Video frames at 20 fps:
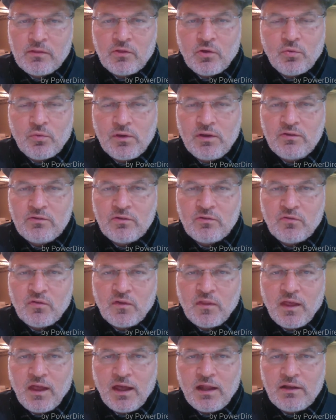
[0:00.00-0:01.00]
The reason
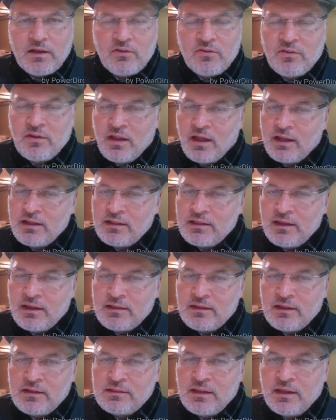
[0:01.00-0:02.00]
for that is not
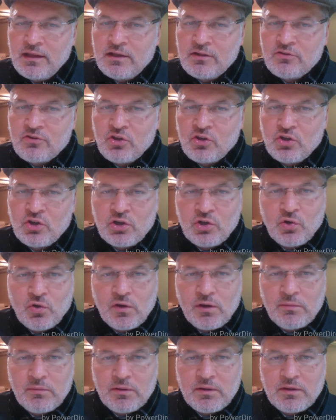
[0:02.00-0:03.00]
that they think it's a good
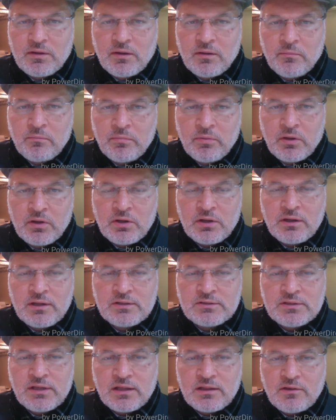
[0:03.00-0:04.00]
agreement, but
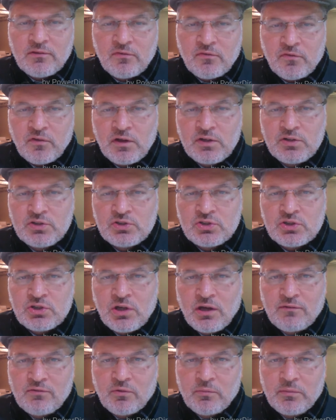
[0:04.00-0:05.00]
it's that the French
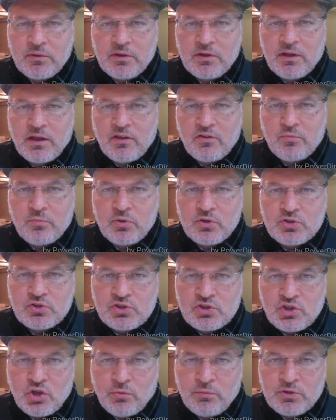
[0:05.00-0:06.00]
government has put
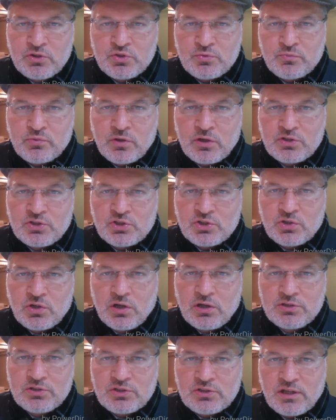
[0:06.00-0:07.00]
so much pressure
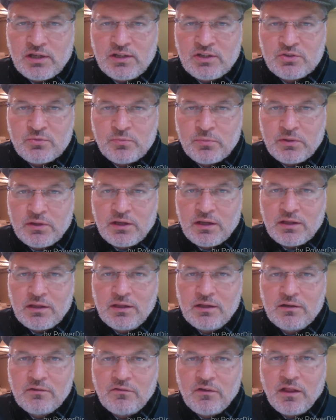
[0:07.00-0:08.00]
on states,
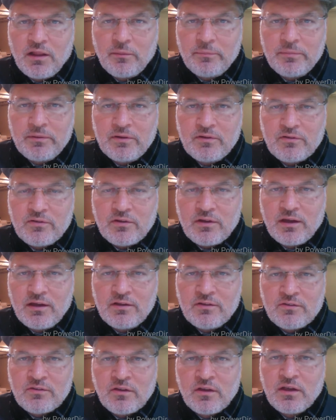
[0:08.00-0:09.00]
particularly developing
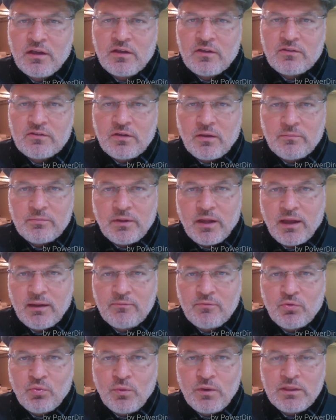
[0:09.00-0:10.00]
states,
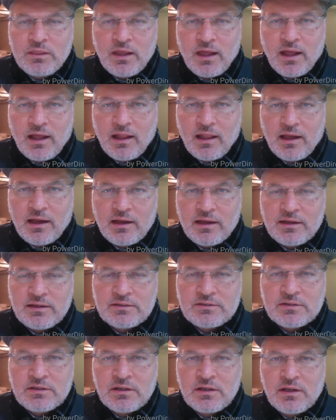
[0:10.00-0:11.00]
sometimes with
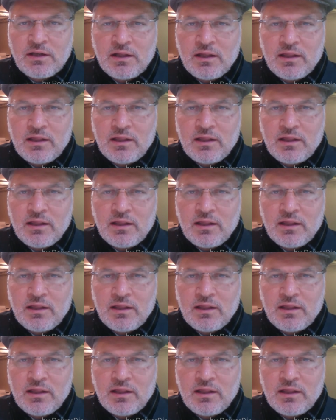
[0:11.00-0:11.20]
allies,